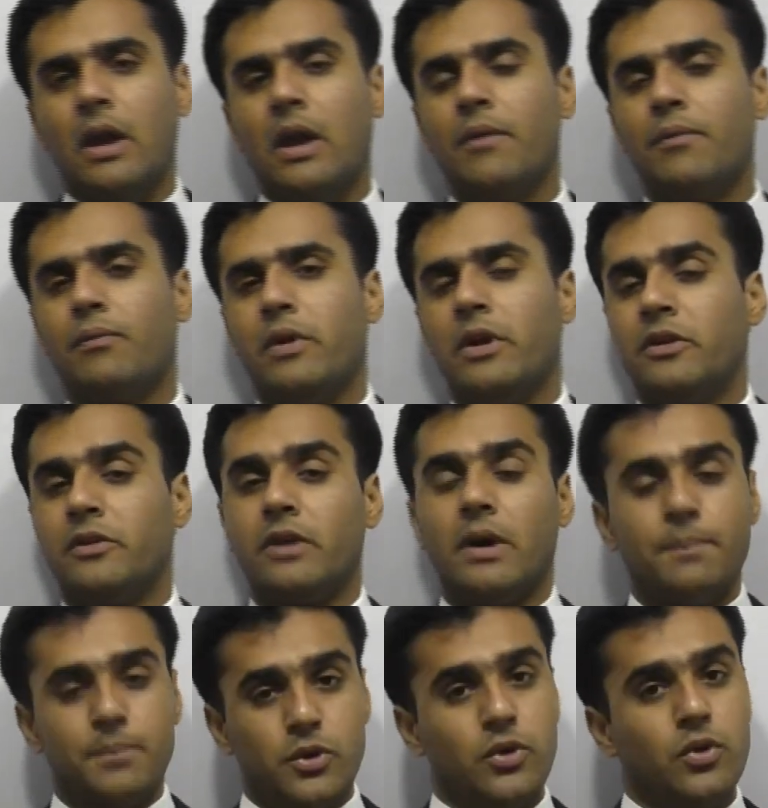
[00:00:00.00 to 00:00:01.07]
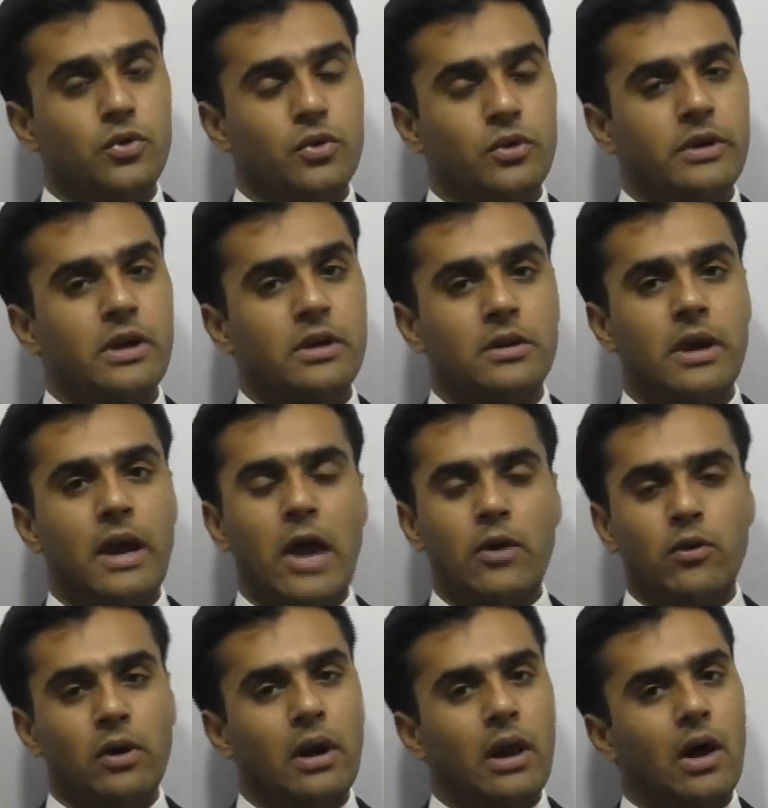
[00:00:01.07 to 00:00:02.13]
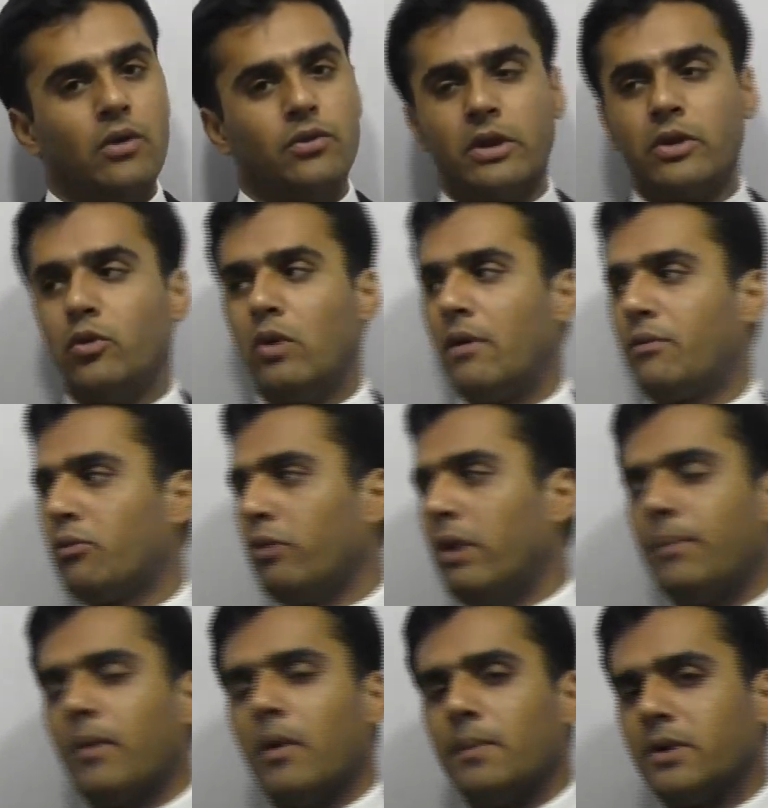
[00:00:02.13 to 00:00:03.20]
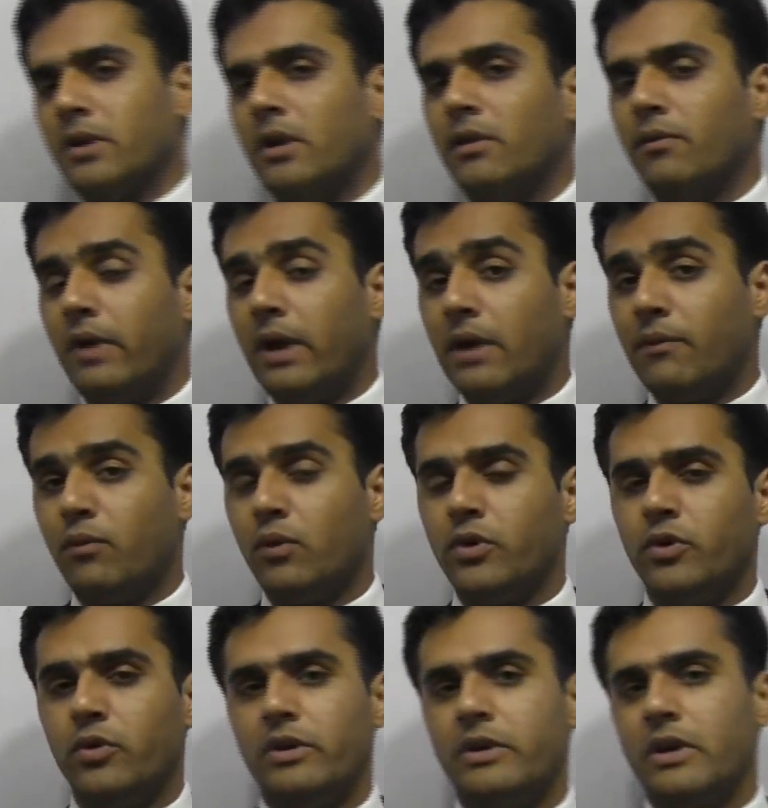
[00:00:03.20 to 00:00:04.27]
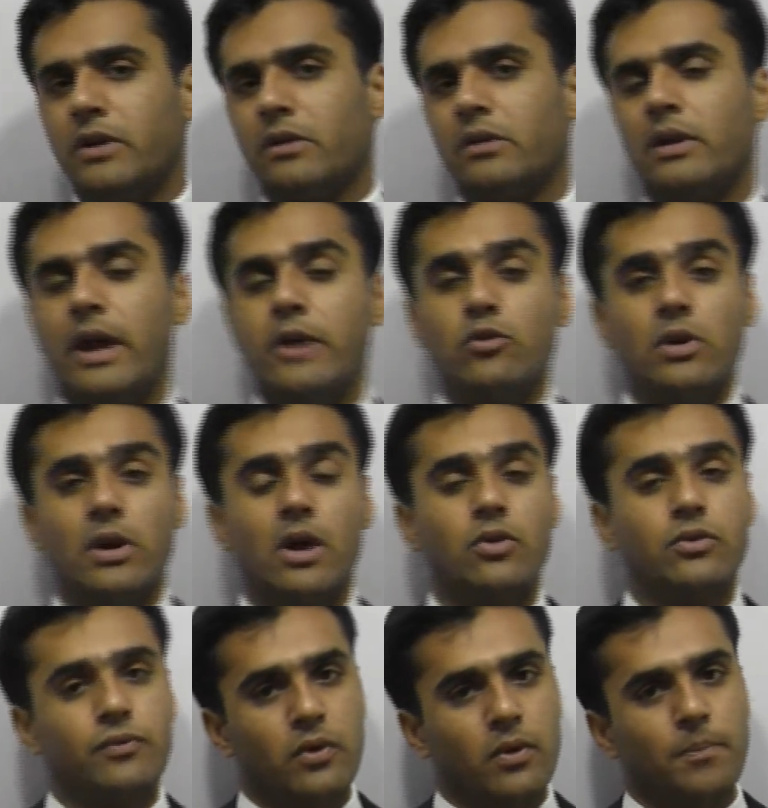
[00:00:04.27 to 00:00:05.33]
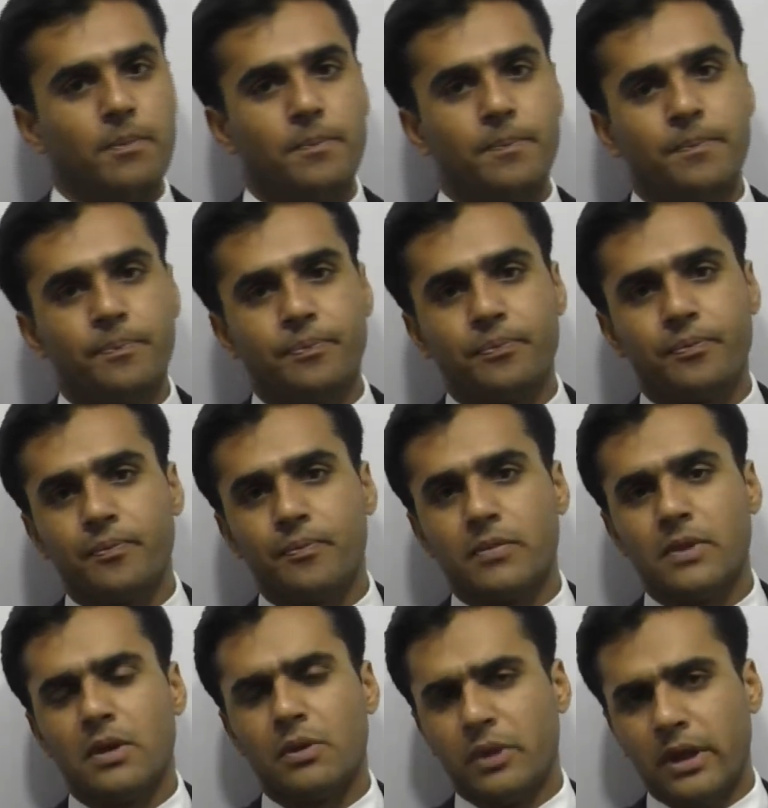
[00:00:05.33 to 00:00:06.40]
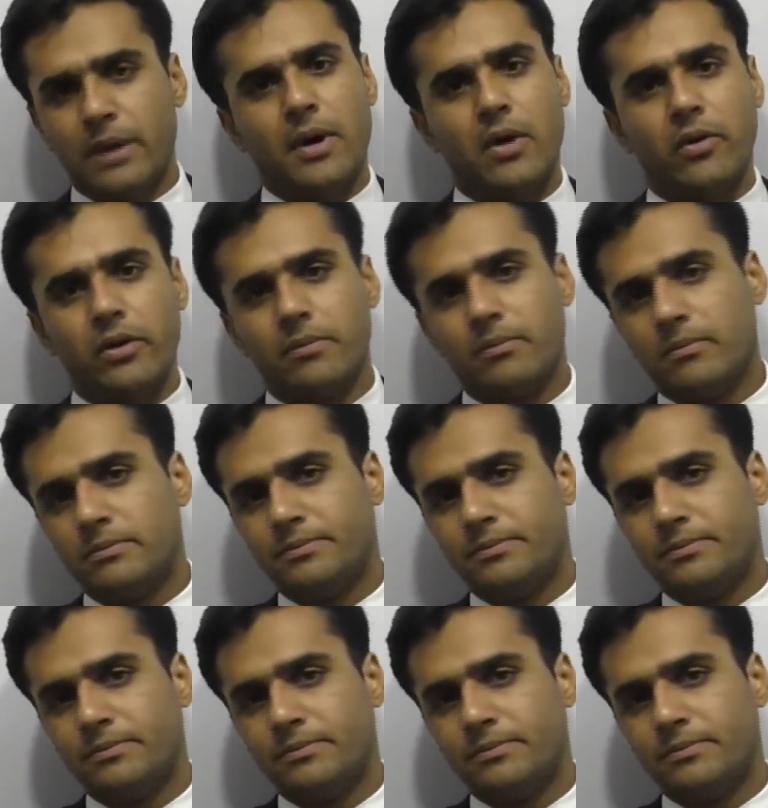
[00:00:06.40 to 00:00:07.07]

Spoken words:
If it is up to you to deduct the annual allowance and you have three properties, where would you deduct the annual allowance from? Think about it.